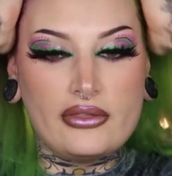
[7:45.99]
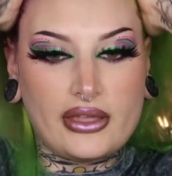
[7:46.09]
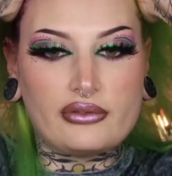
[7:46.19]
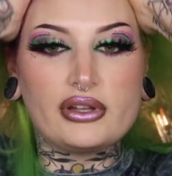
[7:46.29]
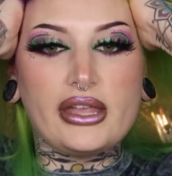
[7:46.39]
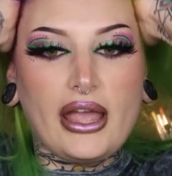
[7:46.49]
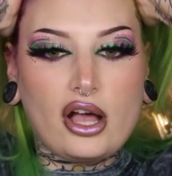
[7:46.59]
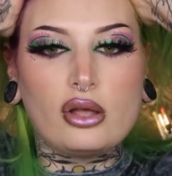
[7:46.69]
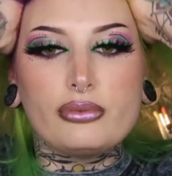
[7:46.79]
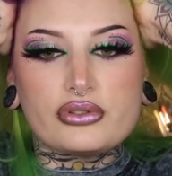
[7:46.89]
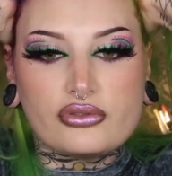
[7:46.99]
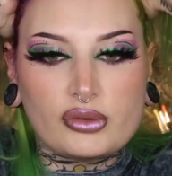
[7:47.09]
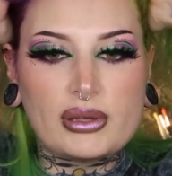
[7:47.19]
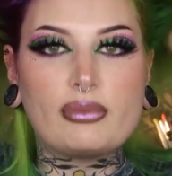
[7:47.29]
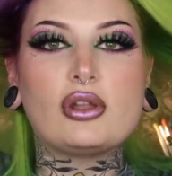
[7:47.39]
That really helps for
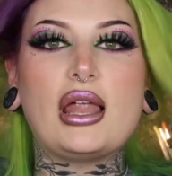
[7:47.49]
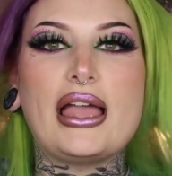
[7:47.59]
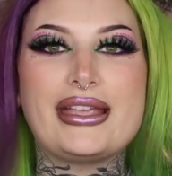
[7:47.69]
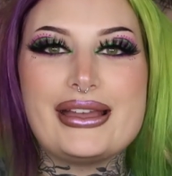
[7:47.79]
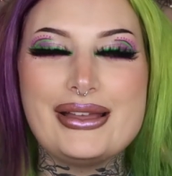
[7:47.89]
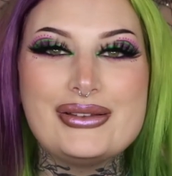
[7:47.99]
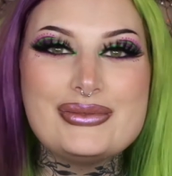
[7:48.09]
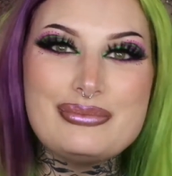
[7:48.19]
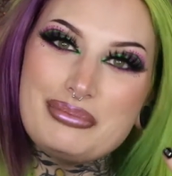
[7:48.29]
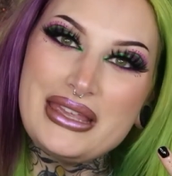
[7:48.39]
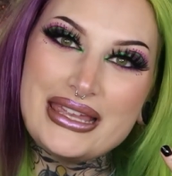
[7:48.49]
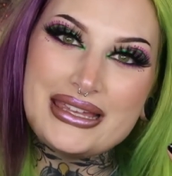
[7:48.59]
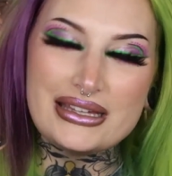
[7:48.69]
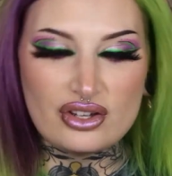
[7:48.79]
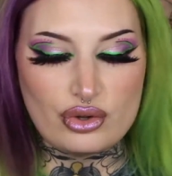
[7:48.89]
people like
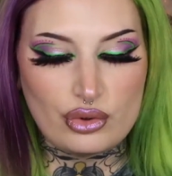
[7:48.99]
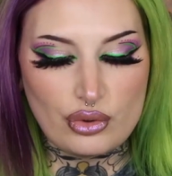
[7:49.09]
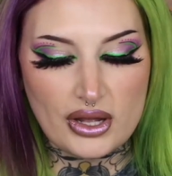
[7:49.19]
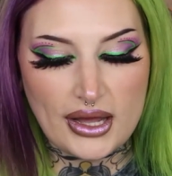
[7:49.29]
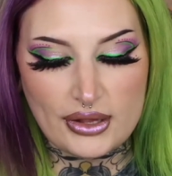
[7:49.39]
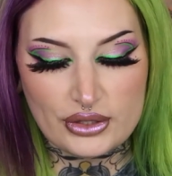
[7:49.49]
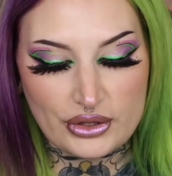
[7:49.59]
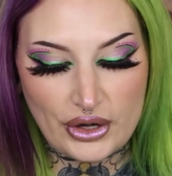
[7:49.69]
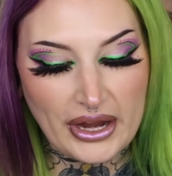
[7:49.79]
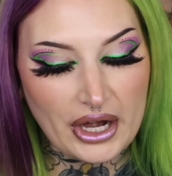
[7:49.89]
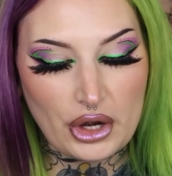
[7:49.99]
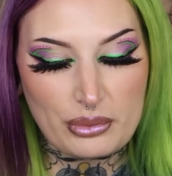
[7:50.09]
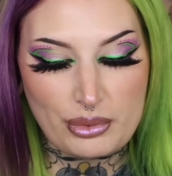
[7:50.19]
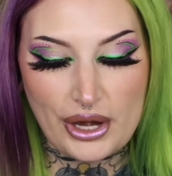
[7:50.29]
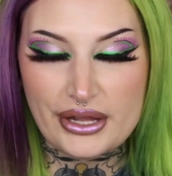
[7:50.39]
me who color their hair
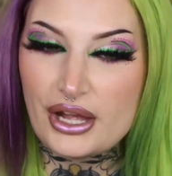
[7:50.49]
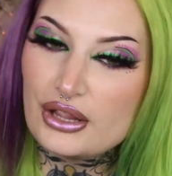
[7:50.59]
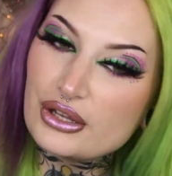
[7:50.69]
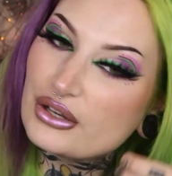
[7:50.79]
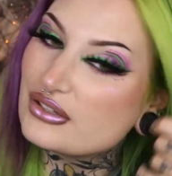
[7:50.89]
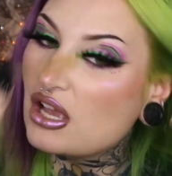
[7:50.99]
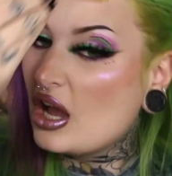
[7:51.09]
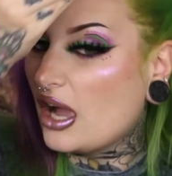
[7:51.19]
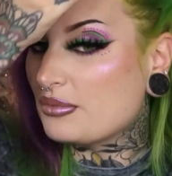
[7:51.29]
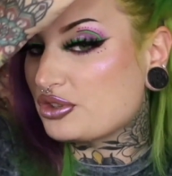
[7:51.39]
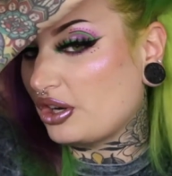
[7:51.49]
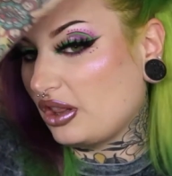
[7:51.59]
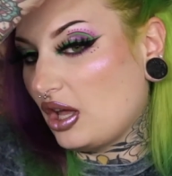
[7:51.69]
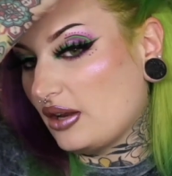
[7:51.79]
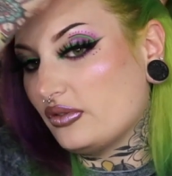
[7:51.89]
bright colors. I'm sure a
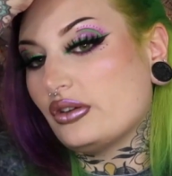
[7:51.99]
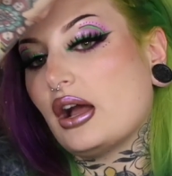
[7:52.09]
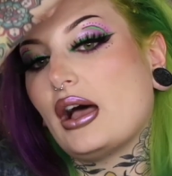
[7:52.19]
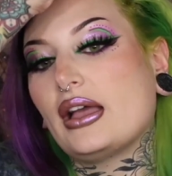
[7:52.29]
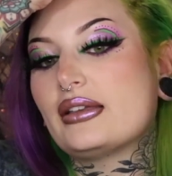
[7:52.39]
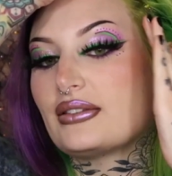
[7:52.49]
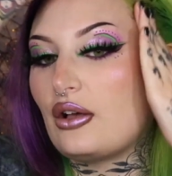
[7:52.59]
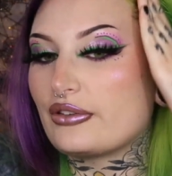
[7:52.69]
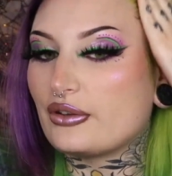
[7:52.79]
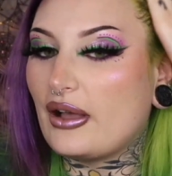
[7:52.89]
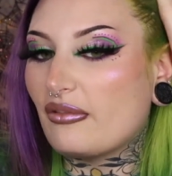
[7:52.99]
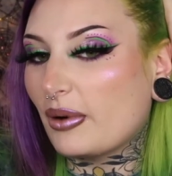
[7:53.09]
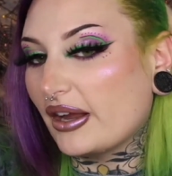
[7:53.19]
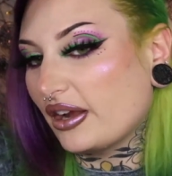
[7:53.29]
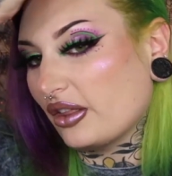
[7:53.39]
lot of you guys also have
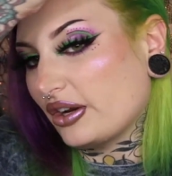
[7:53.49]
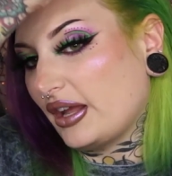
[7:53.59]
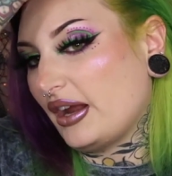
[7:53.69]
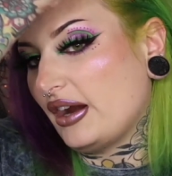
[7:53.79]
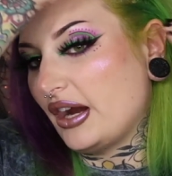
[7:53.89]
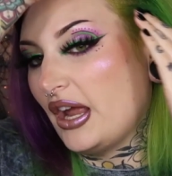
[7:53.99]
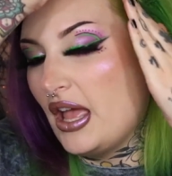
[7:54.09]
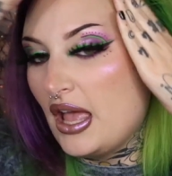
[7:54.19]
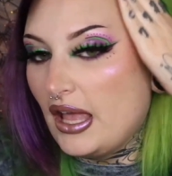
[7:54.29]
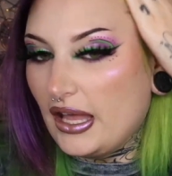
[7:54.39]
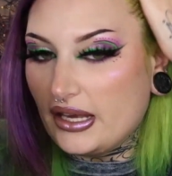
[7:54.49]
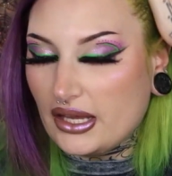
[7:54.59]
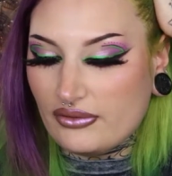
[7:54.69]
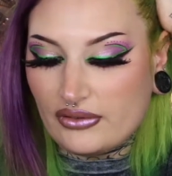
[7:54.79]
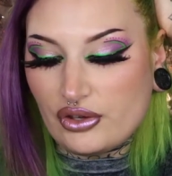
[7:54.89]
bright colored hair, and
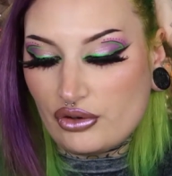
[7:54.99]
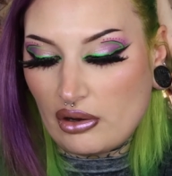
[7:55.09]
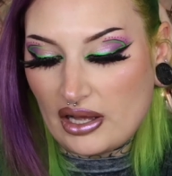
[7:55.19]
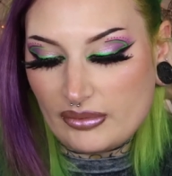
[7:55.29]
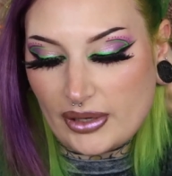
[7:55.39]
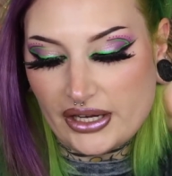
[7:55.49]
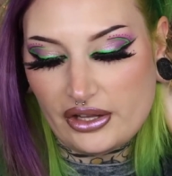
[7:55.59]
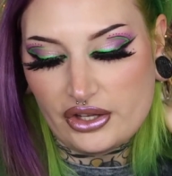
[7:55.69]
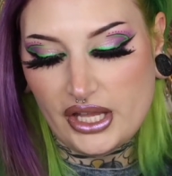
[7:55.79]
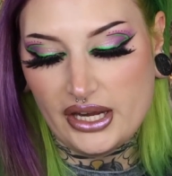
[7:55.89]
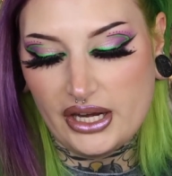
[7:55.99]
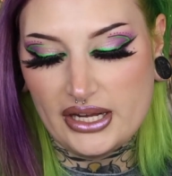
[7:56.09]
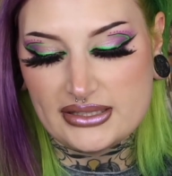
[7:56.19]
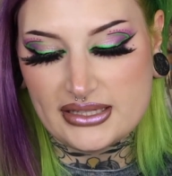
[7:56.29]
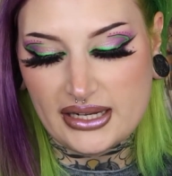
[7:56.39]
even if you don't have bright colored hair,
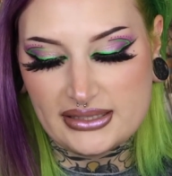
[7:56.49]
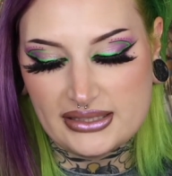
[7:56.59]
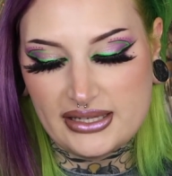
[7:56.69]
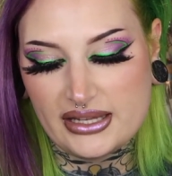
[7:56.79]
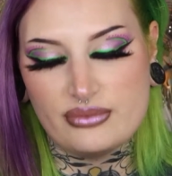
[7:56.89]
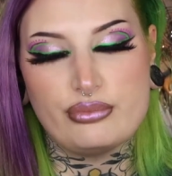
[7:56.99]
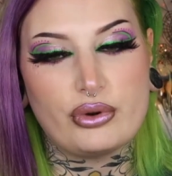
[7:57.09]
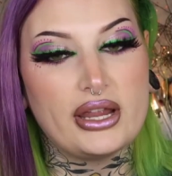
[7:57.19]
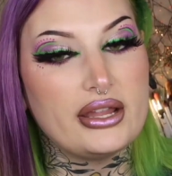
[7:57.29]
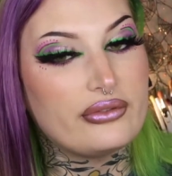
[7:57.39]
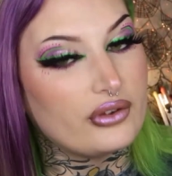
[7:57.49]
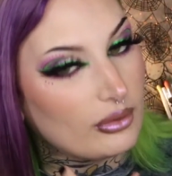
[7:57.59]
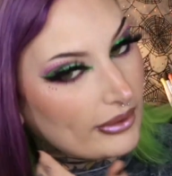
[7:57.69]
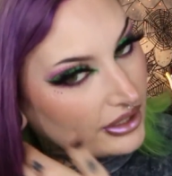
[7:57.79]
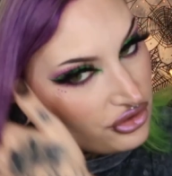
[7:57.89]
it's nice to take a break
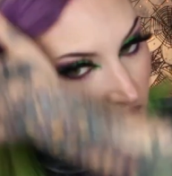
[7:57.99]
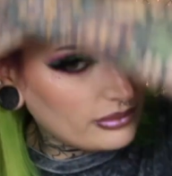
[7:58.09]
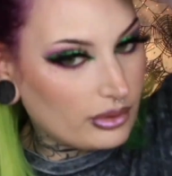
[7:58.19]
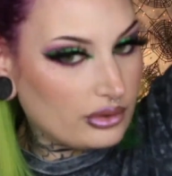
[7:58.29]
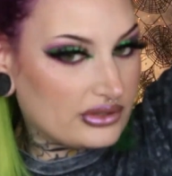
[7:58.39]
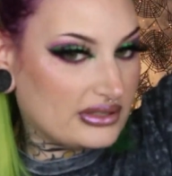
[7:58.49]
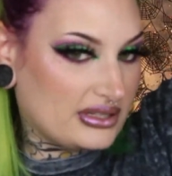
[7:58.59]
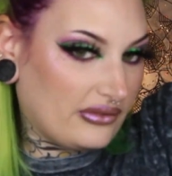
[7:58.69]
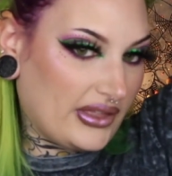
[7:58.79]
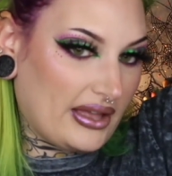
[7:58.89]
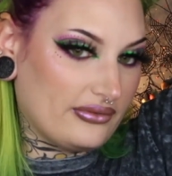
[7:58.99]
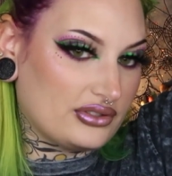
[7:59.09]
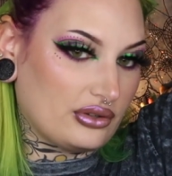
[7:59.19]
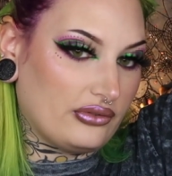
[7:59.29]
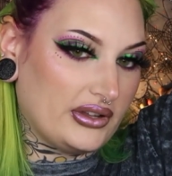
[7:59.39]
from like shampoos and stuff that have
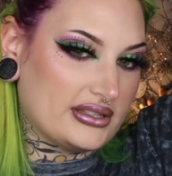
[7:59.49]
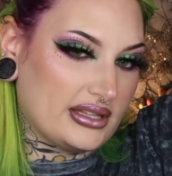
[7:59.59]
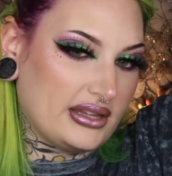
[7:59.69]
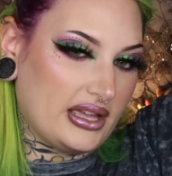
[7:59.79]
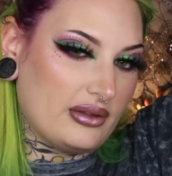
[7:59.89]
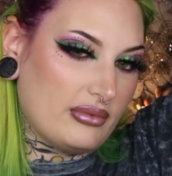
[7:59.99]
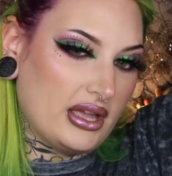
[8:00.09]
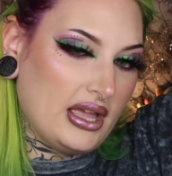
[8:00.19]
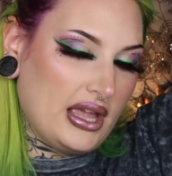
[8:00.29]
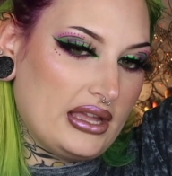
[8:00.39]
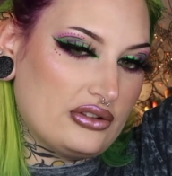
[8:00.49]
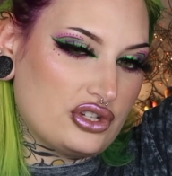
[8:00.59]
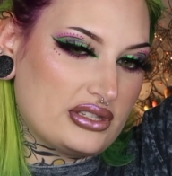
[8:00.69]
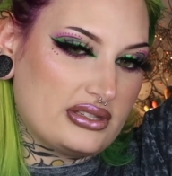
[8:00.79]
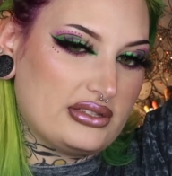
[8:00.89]
sulfates in them and
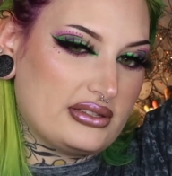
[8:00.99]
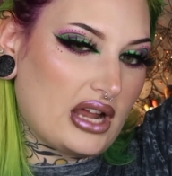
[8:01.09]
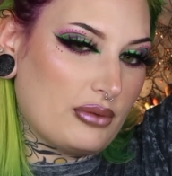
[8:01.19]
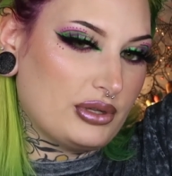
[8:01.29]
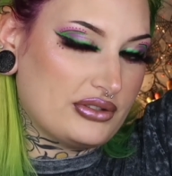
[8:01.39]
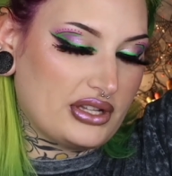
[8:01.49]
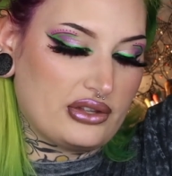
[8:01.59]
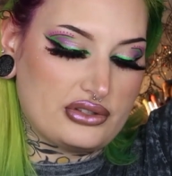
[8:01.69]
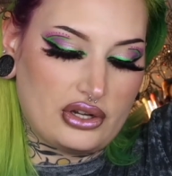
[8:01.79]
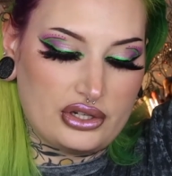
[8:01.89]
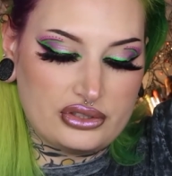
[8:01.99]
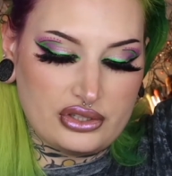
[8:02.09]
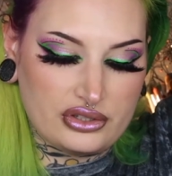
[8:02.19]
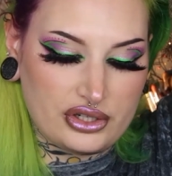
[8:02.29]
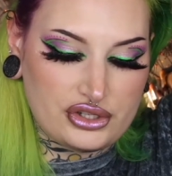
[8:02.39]
just stop using those harsh
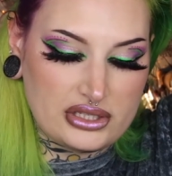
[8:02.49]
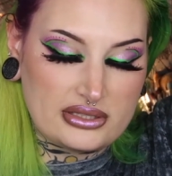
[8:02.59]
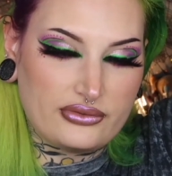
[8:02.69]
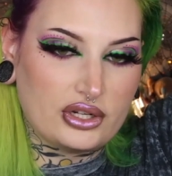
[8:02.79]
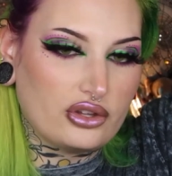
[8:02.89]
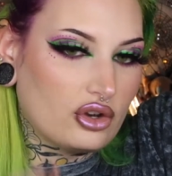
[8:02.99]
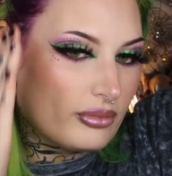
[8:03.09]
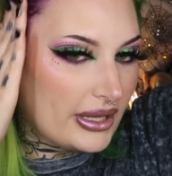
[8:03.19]
detergents for a little